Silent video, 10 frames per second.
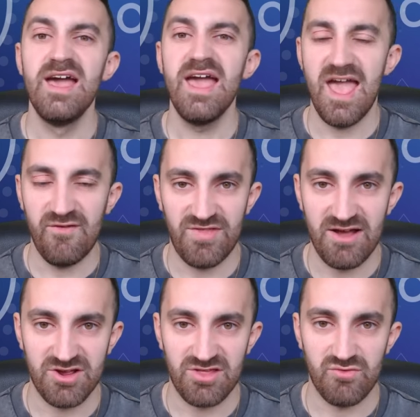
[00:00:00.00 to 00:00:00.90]
If
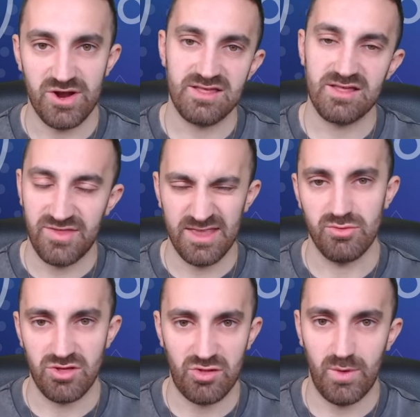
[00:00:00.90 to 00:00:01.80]
there is a risk, then I'll
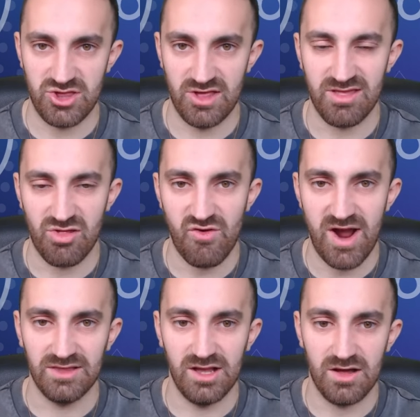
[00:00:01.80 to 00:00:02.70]
just switch it to
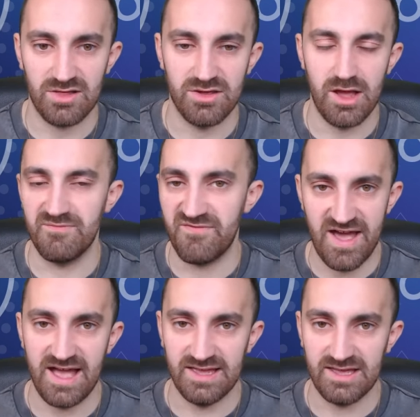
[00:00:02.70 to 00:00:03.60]
Strand Larsen. I'm
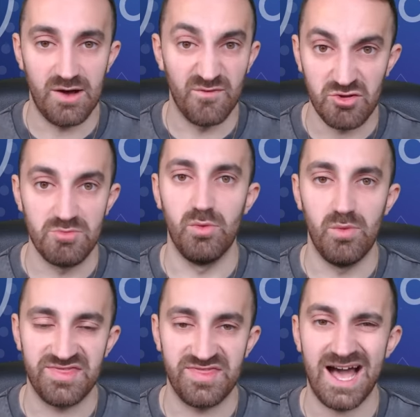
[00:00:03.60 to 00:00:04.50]
fairly comfortable
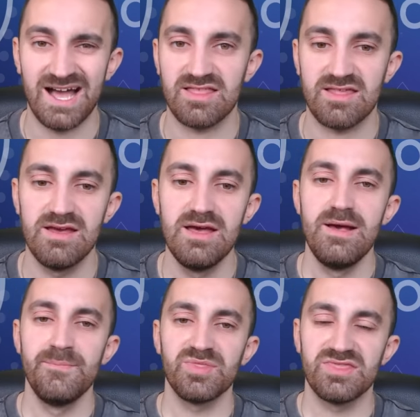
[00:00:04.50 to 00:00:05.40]
with that.
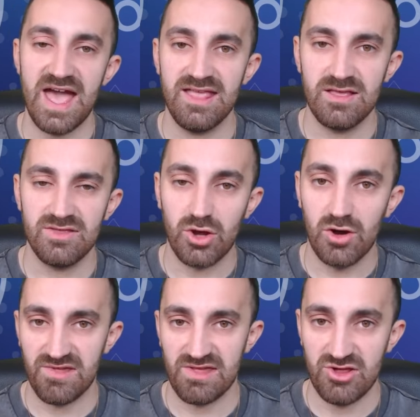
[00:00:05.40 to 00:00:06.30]
Then the
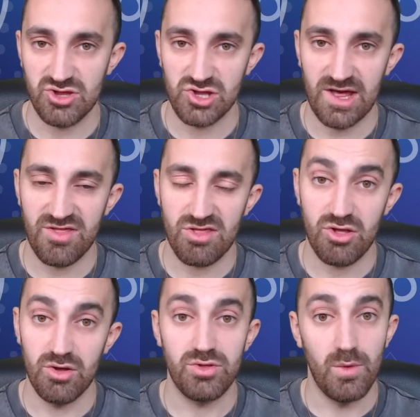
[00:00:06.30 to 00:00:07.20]
conversation shifts
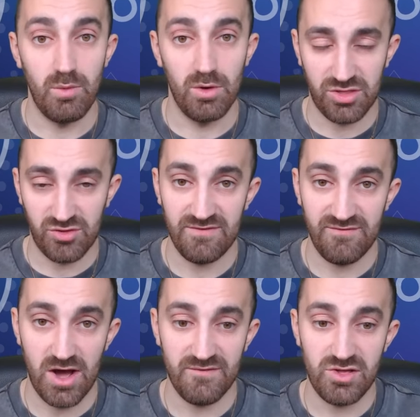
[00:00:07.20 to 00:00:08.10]
to, do I want a
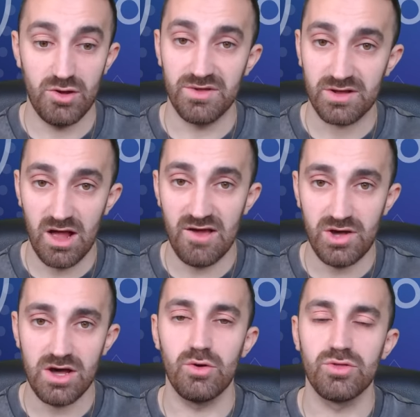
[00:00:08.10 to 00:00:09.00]
3-5-2 with
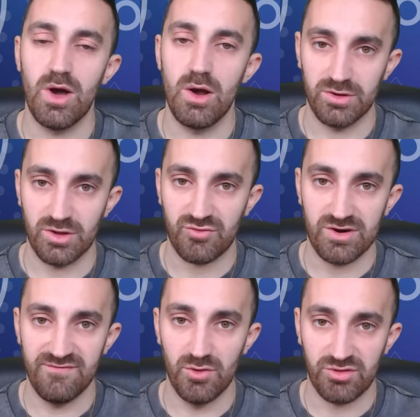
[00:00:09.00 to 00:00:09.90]
Cliver, or do I want a
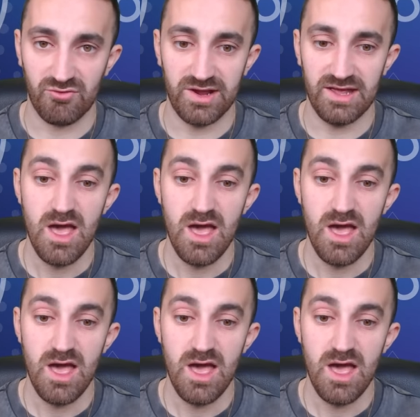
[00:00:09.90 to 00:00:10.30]
3-4-3